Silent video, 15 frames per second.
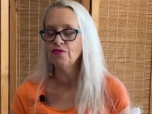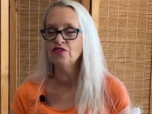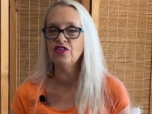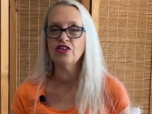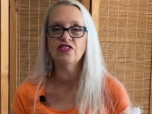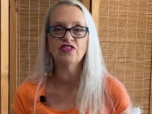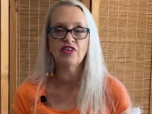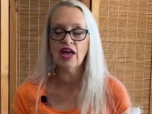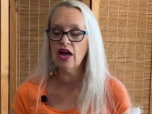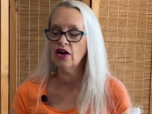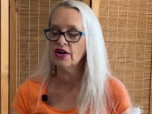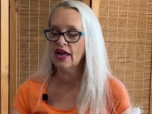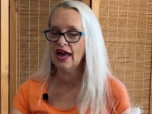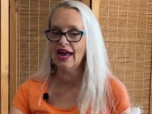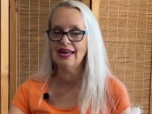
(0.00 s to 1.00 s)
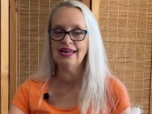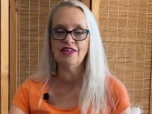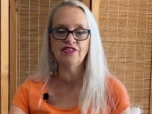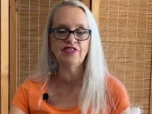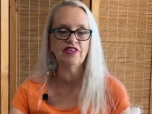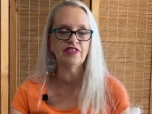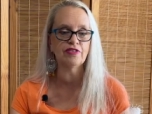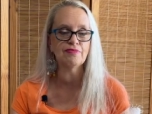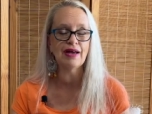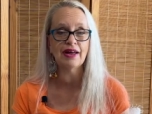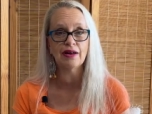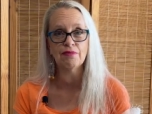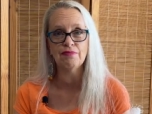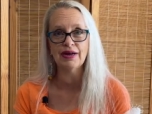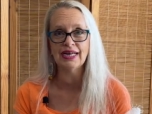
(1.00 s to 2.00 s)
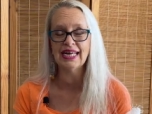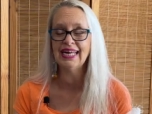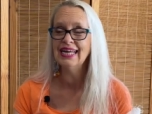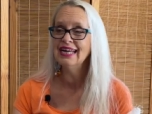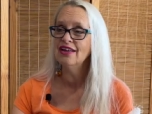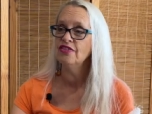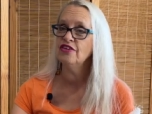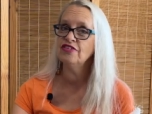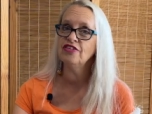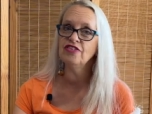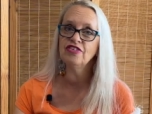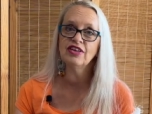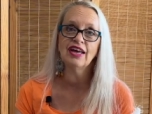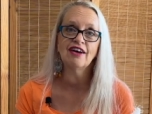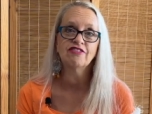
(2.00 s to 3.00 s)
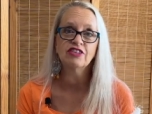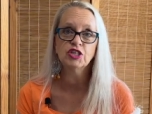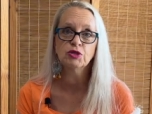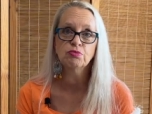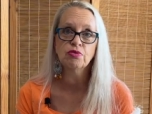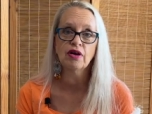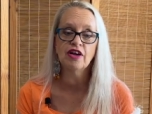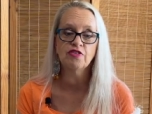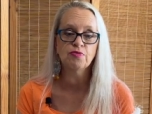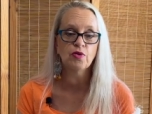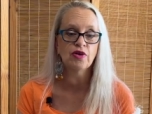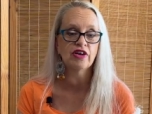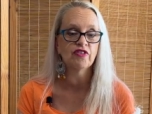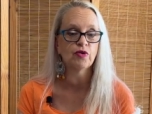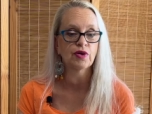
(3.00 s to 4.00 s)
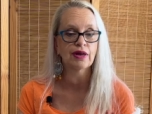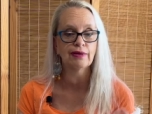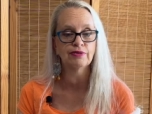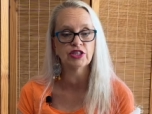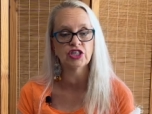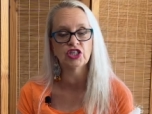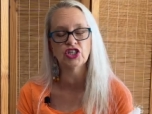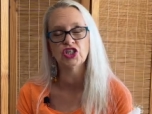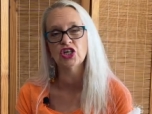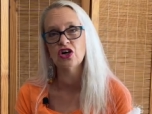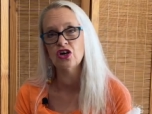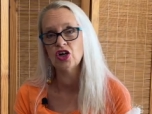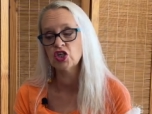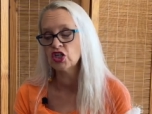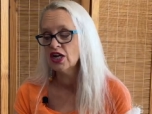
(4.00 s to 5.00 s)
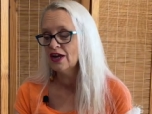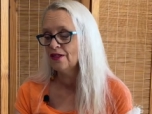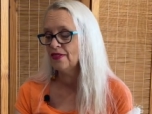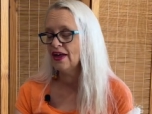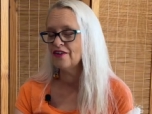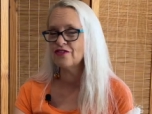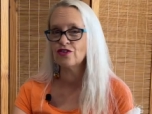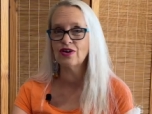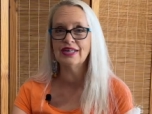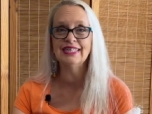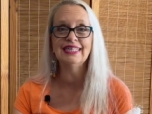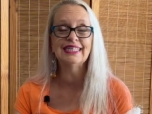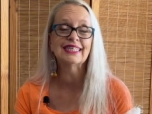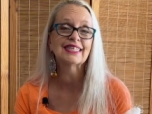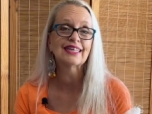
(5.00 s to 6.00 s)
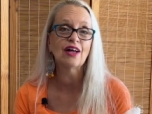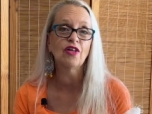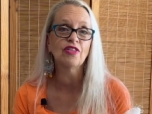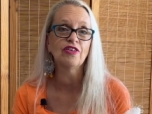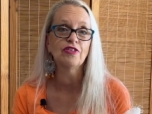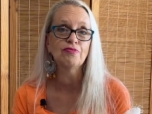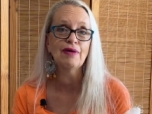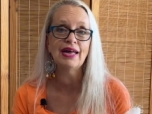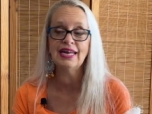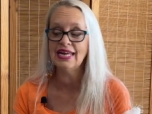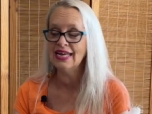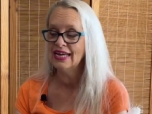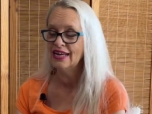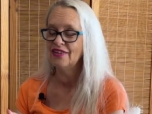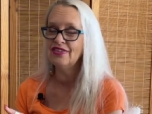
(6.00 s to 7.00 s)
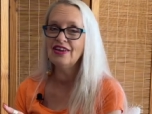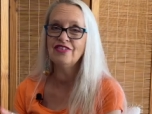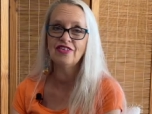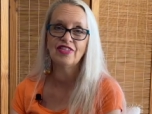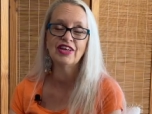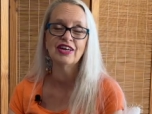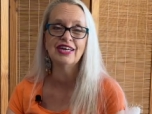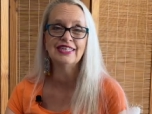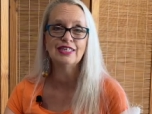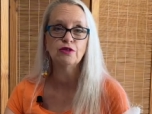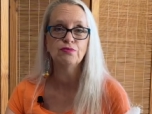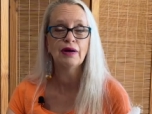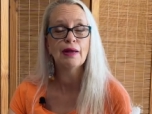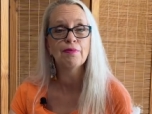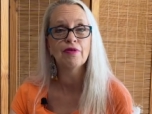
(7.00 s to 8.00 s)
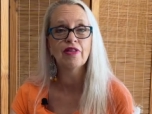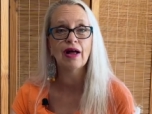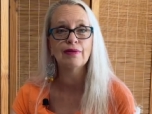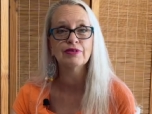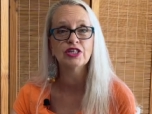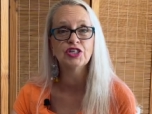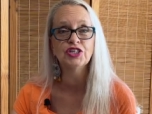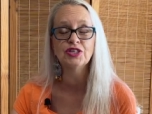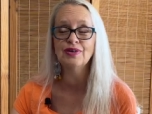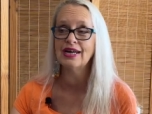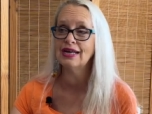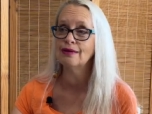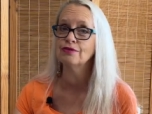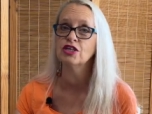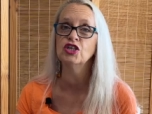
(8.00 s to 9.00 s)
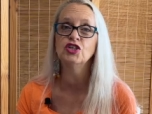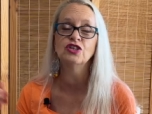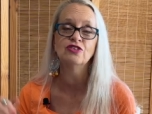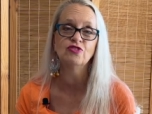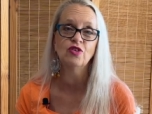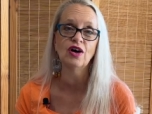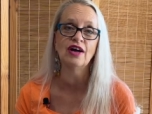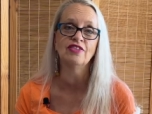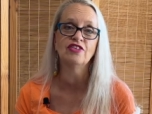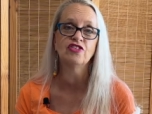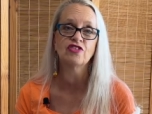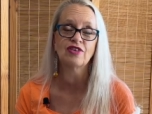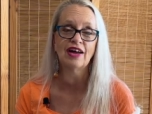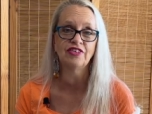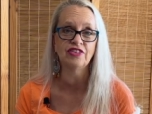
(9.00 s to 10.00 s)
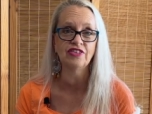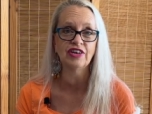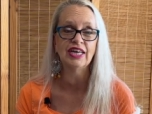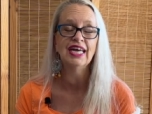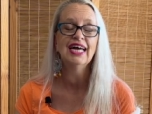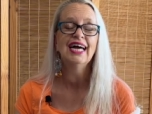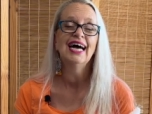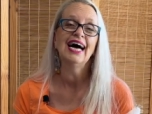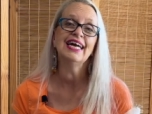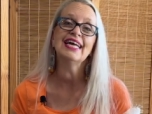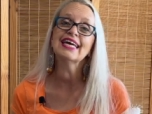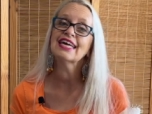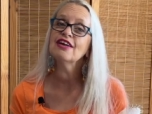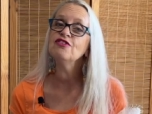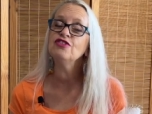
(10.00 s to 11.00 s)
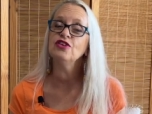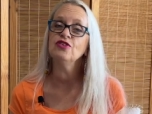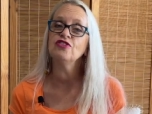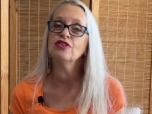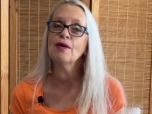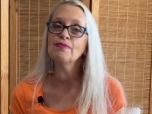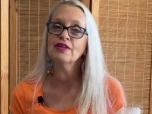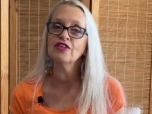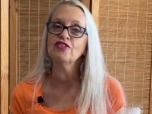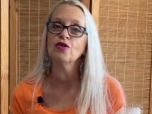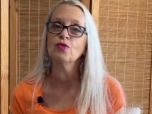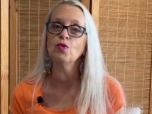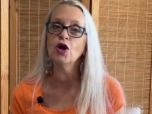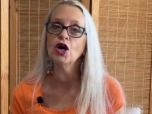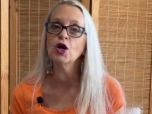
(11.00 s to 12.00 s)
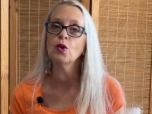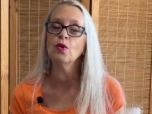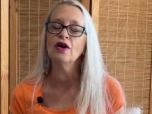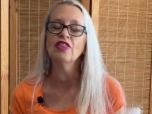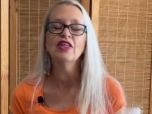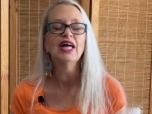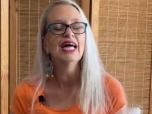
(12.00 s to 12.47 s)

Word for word: Just say, okay, it's this amount of money. This is the average price point of what I'm going to charge. Therefore, I need to sell this many. These are the ideal people that I'm going to do it, and I'm going to do it via this strategy. And it gives you something to work with.